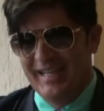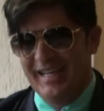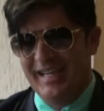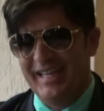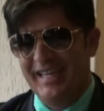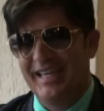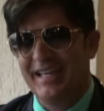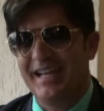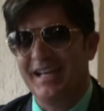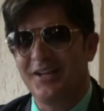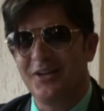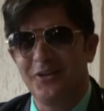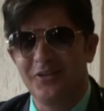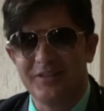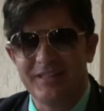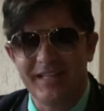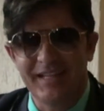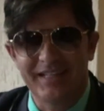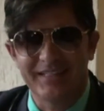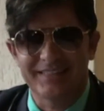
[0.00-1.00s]
And I know
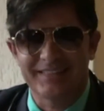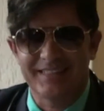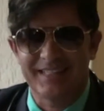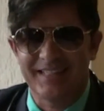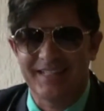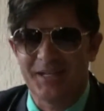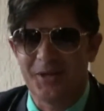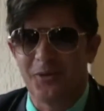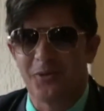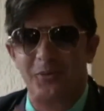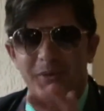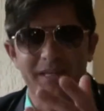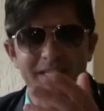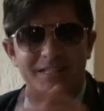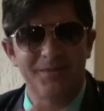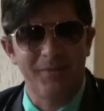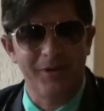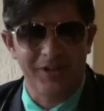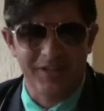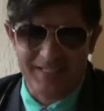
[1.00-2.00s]
that we
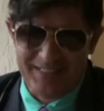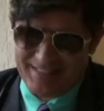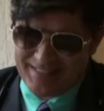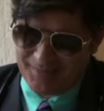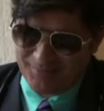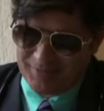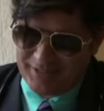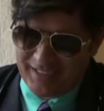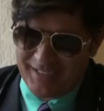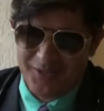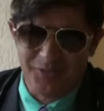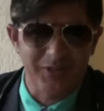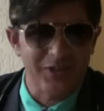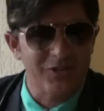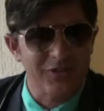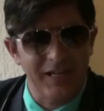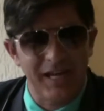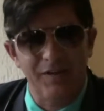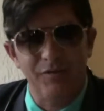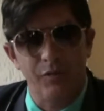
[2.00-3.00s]
as Americans, sometimes we
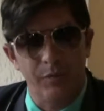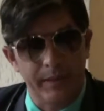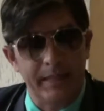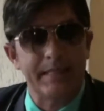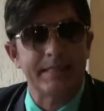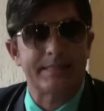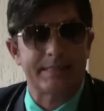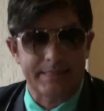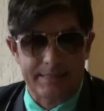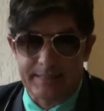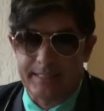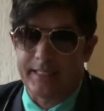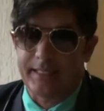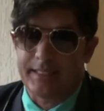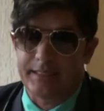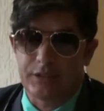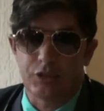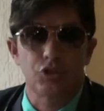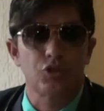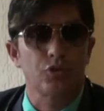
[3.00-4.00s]
travel, we get sick,
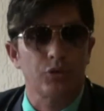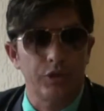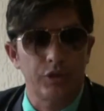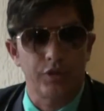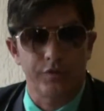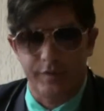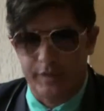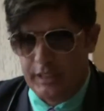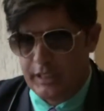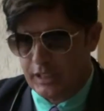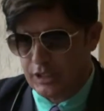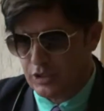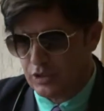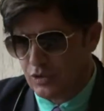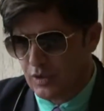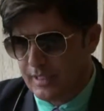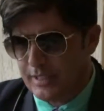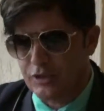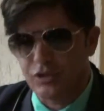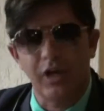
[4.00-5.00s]
it destroys your vacation.
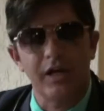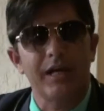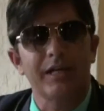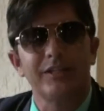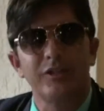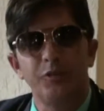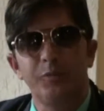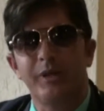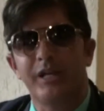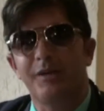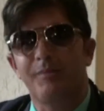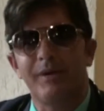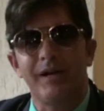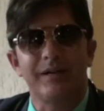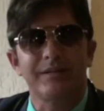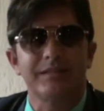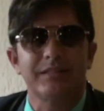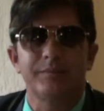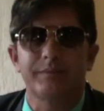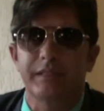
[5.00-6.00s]
So let's talk a little bit
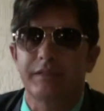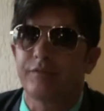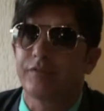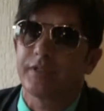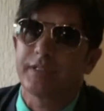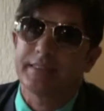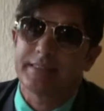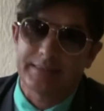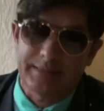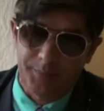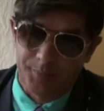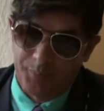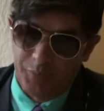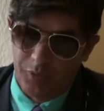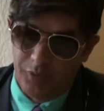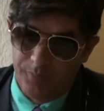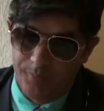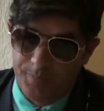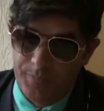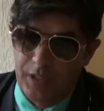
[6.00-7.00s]
about something very simple.
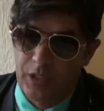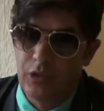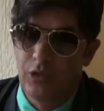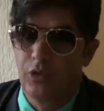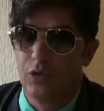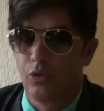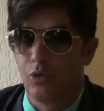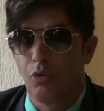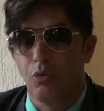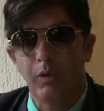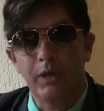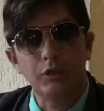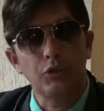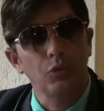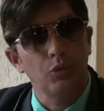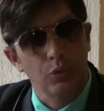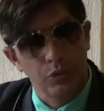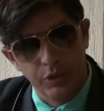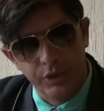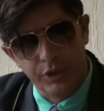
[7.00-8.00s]
What
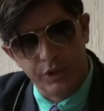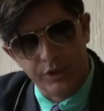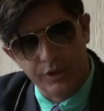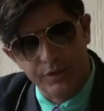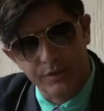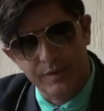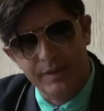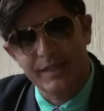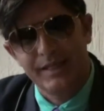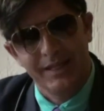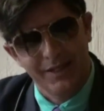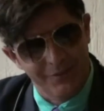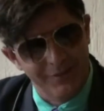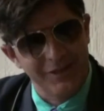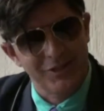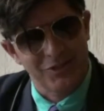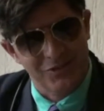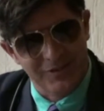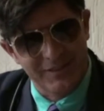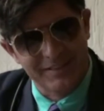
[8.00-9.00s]
to order in a
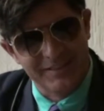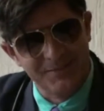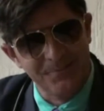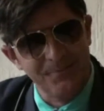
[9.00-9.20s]
restaurant.